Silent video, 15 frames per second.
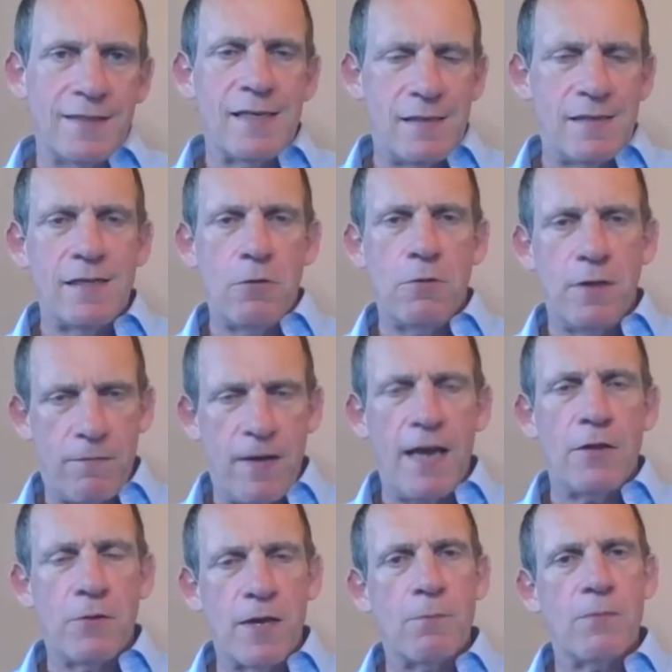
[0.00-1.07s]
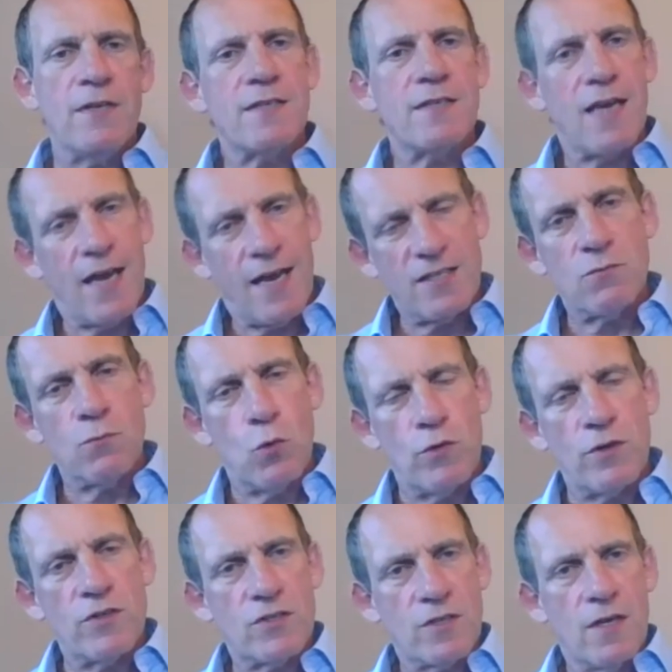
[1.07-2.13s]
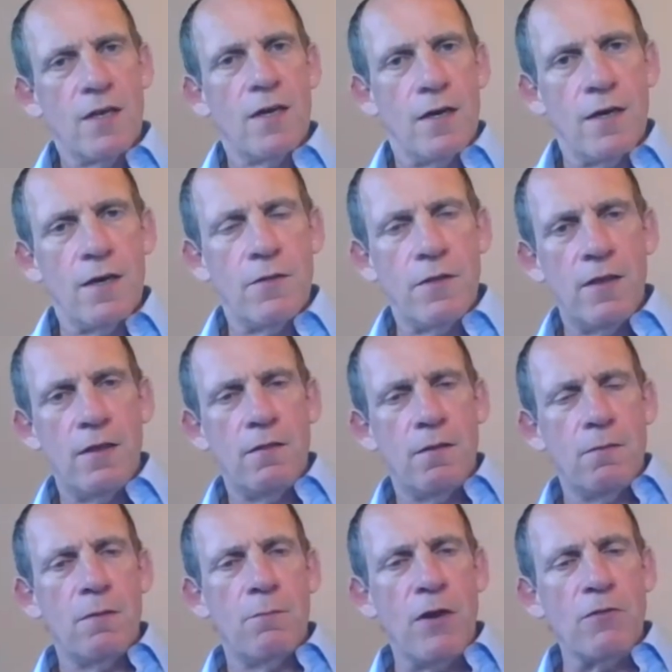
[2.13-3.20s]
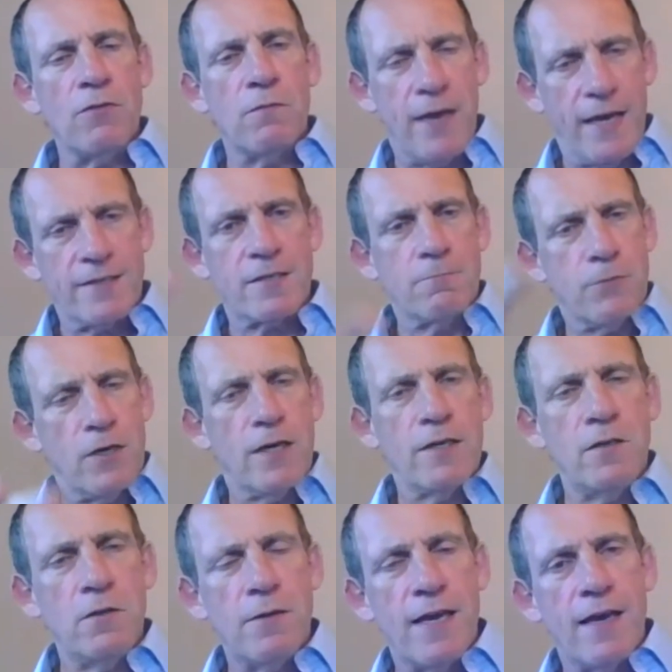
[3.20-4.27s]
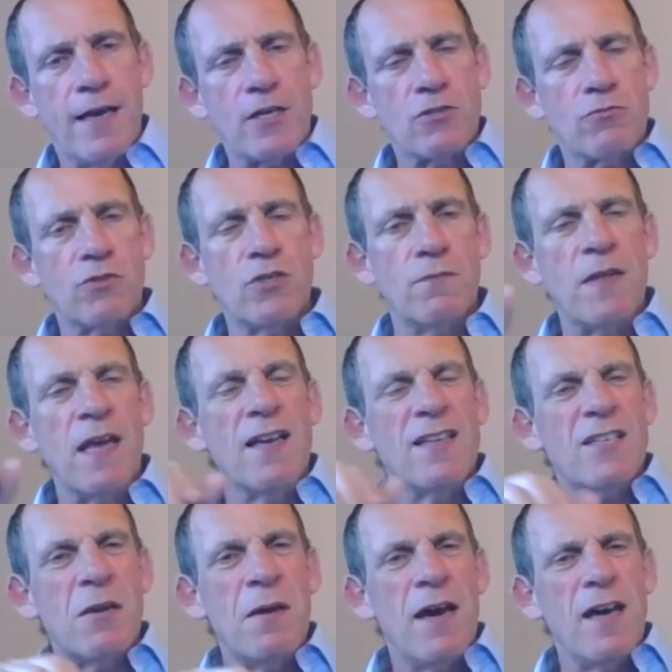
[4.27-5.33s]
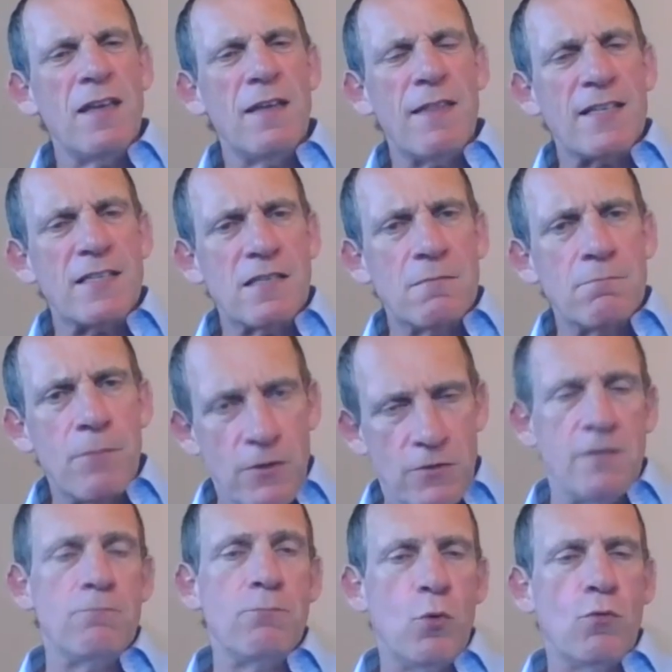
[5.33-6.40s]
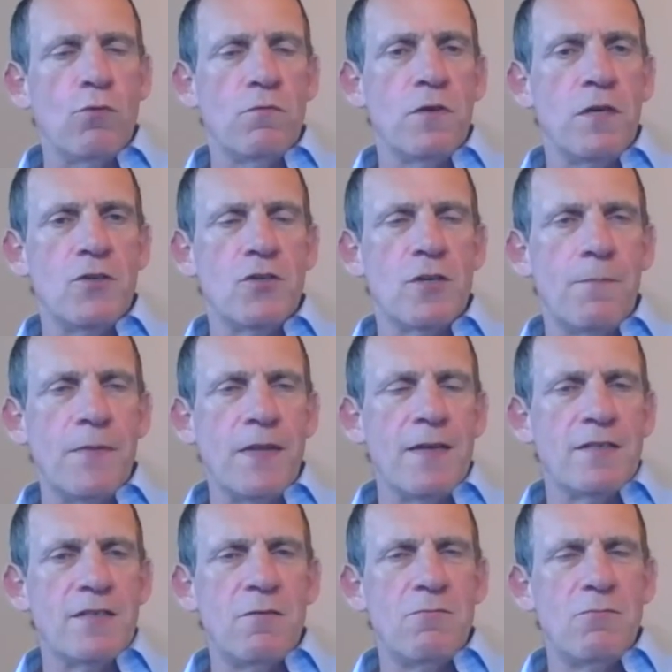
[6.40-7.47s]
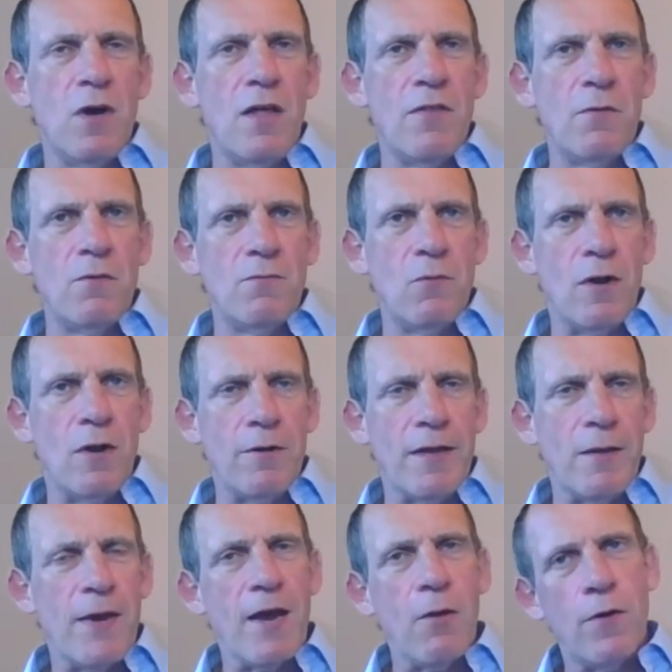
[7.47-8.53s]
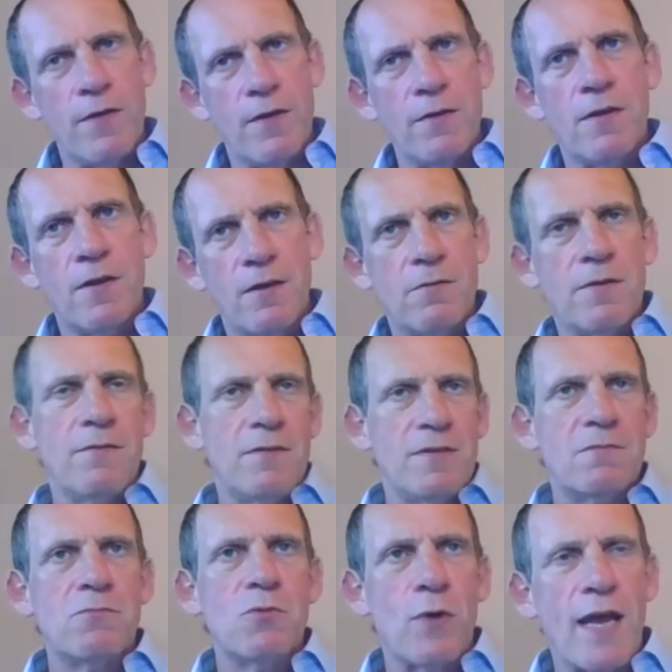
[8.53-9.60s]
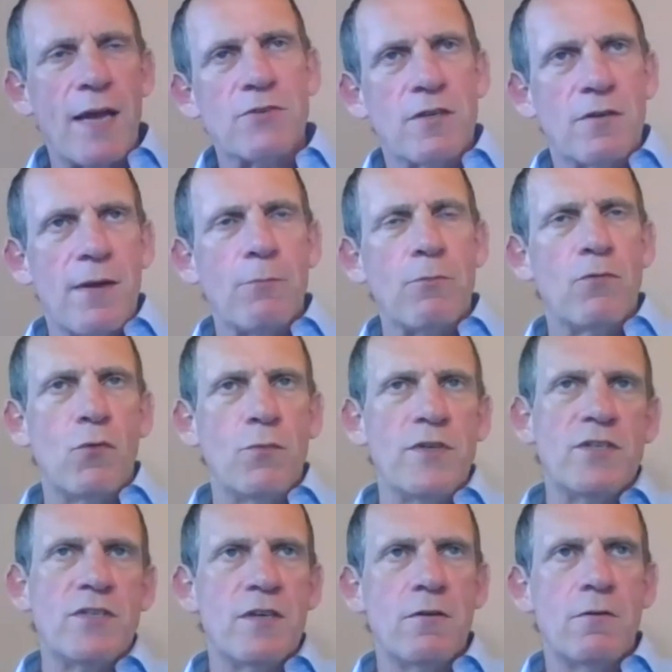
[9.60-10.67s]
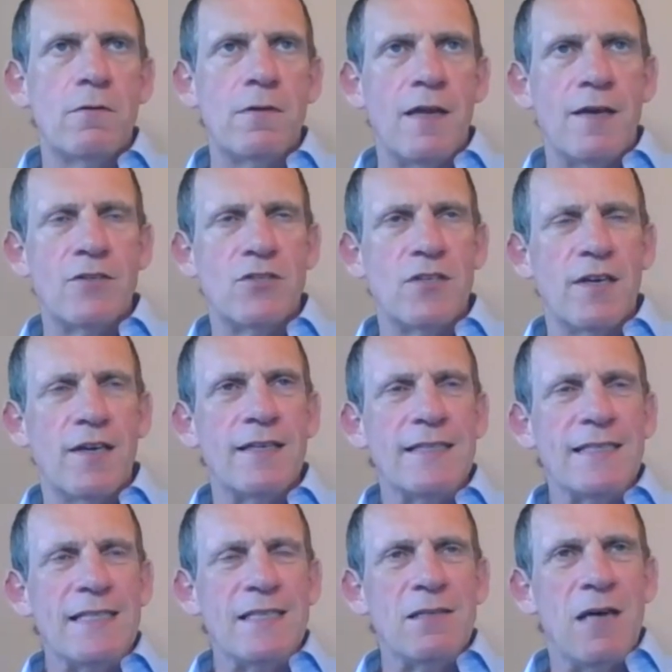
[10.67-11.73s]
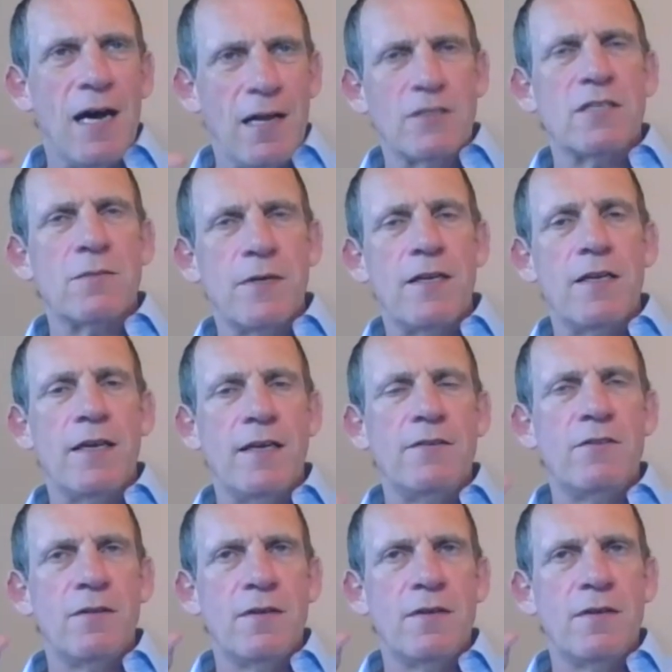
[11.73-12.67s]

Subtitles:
lowly valued companies and smallness, the both effects combine and you get extra return. So I think that's the most important feature. So rather worry about whether, you know, small caps are going to outperform this year or last year. Ultimately,